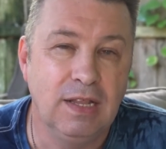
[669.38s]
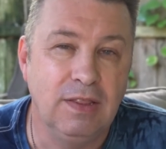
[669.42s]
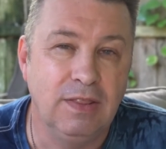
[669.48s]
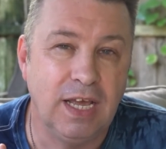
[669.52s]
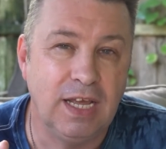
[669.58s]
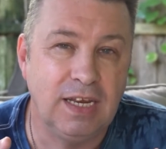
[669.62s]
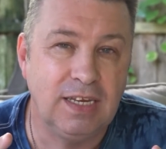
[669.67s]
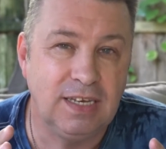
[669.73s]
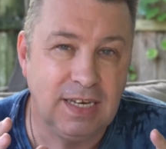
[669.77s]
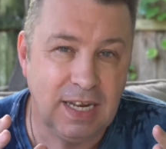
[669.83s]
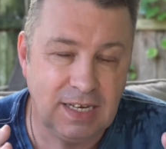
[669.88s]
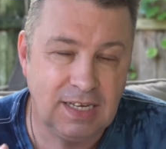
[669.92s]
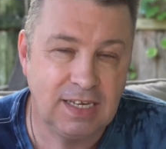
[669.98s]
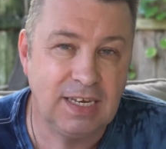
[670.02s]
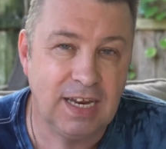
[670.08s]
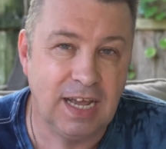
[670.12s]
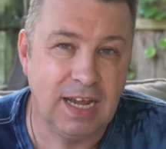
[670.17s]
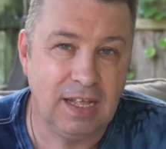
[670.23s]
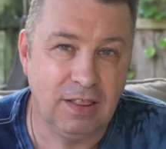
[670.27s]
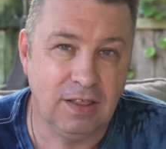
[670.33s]
They did
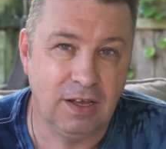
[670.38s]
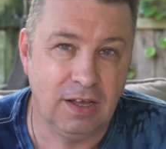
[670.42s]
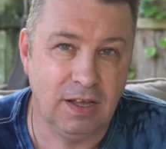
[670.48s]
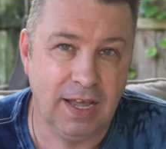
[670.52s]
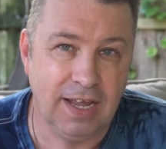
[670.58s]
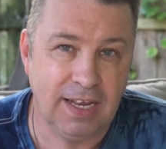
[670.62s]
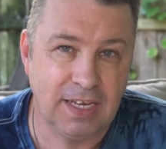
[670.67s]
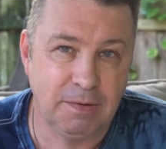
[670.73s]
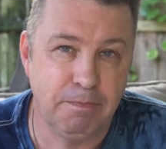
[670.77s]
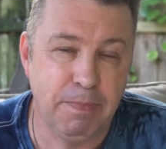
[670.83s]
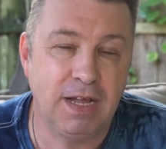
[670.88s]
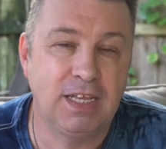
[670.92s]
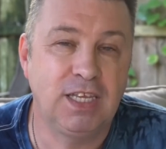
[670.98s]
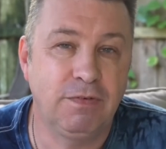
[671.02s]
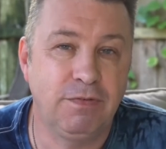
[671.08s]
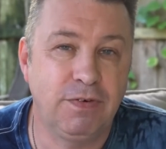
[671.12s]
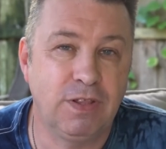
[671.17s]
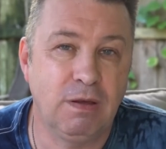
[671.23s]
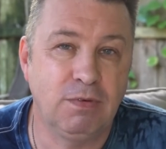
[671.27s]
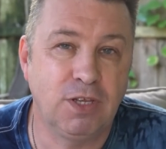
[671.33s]
state that it's
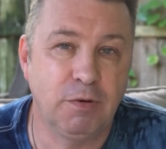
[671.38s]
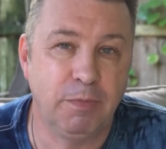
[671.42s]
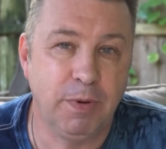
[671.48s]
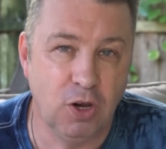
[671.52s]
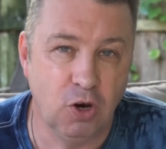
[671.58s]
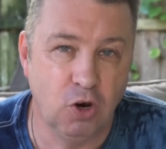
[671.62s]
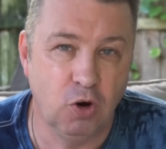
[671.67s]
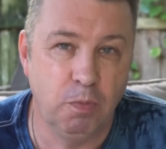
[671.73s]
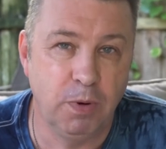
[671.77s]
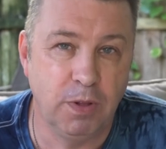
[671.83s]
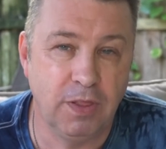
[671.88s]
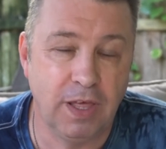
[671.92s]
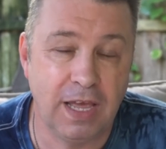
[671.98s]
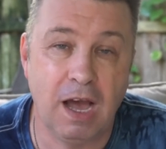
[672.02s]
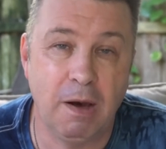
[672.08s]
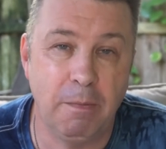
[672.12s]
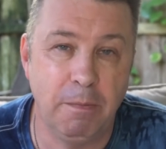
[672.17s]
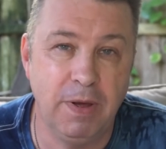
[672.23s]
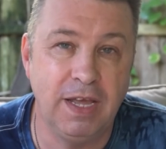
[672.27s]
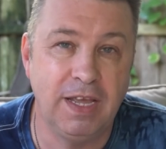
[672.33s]
better for them to be open. They
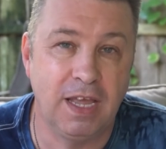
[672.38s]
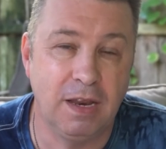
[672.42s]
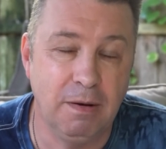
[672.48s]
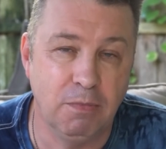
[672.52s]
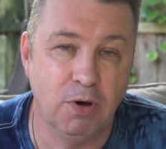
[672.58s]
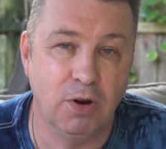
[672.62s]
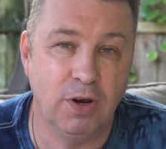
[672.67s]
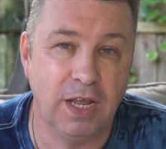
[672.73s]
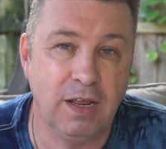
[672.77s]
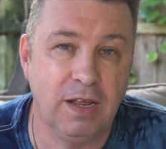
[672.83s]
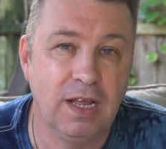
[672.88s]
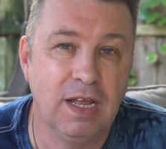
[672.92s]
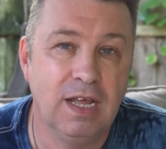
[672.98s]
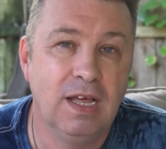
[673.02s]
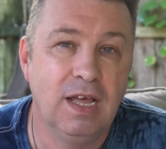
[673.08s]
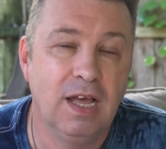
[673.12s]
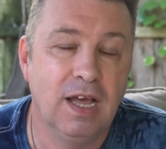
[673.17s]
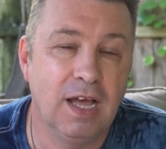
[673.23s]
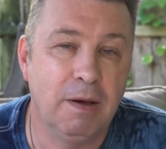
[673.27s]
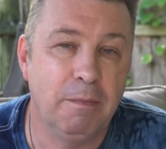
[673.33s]
are making money,
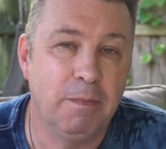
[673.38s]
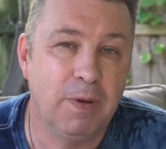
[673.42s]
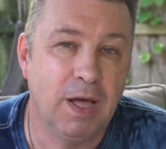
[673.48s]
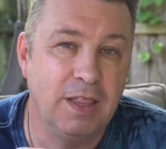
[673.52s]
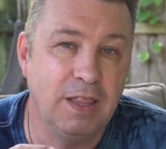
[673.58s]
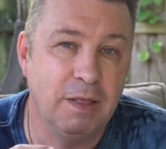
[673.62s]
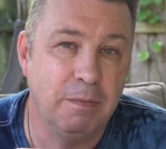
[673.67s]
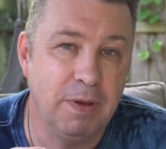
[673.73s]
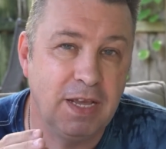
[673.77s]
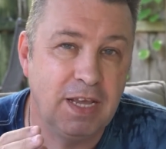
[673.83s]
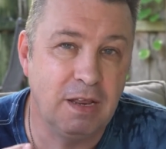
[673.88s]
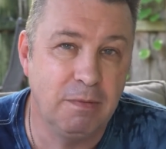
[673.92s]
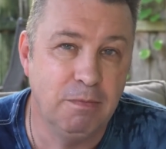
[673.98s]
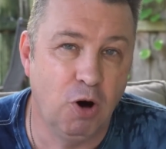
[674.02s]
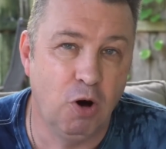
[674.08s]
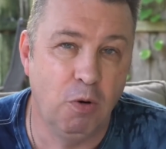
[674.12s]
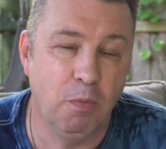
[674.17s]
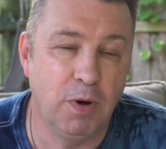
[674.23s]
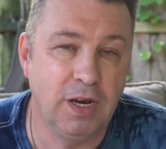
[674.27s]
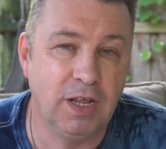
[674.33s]
um, and they're making
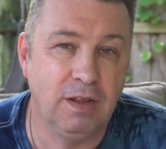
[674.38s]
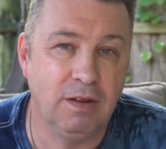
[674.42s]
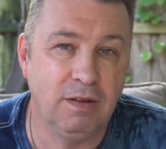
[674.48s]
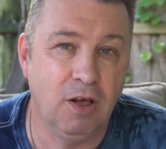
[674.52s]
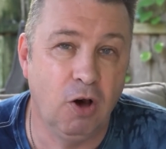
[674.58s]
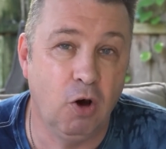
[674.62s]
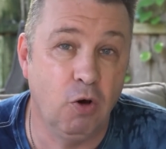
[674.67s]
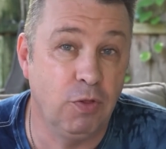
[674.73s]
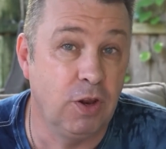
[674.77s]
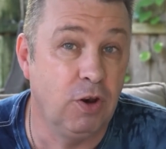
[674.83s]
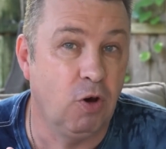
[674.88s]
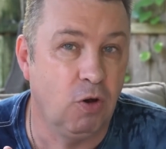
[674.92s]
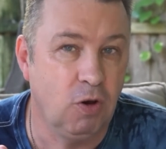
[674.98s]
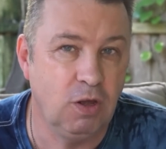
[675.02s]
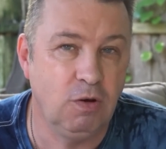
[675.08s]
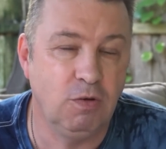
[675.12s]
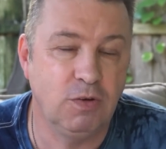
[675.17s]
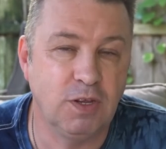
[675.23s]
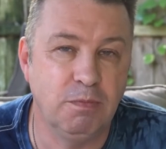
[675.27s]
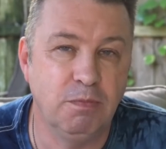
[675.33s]
more money, or they're not
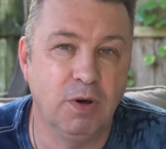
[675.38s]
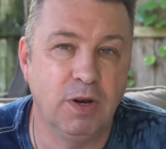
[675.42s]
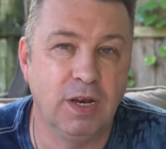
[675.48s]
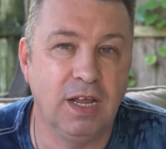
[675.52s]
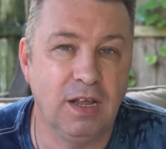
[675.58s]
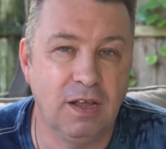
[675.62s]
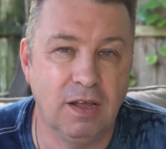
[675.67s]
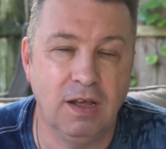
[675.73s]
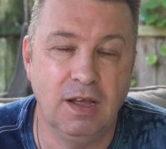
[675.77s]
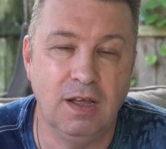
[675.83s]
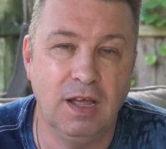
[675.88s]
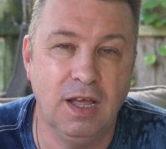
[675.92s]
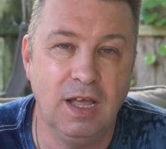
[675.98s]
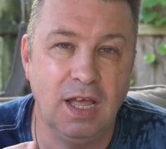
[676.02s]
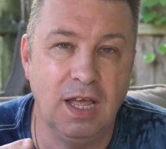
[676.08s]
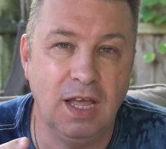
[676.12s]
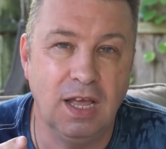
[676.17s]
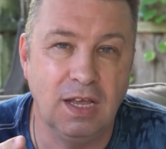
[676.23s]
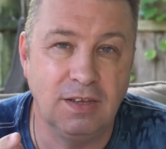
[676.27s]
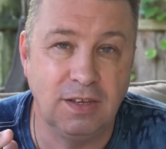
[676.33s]
losing money
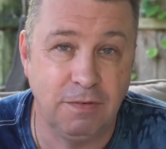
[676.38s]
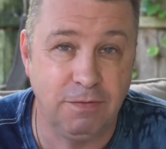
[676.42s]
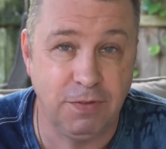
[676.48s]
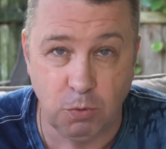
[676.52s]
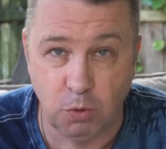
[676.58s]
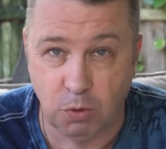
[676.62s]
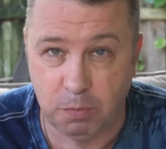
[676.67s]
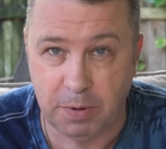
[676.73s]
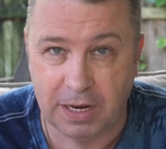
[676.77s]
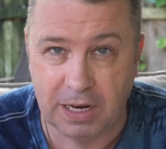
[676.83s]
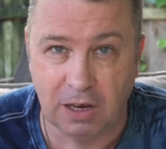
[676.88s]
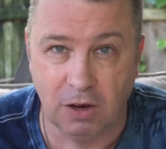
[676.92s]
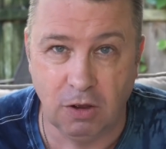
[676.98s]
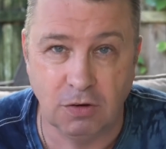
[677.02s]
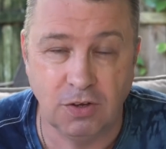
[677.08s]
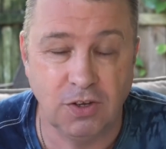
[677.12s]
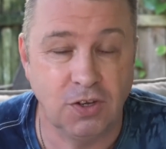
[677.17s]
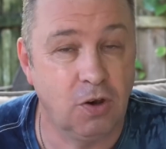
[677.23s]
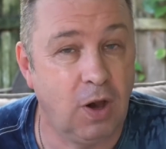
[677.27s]
as if they would be closed.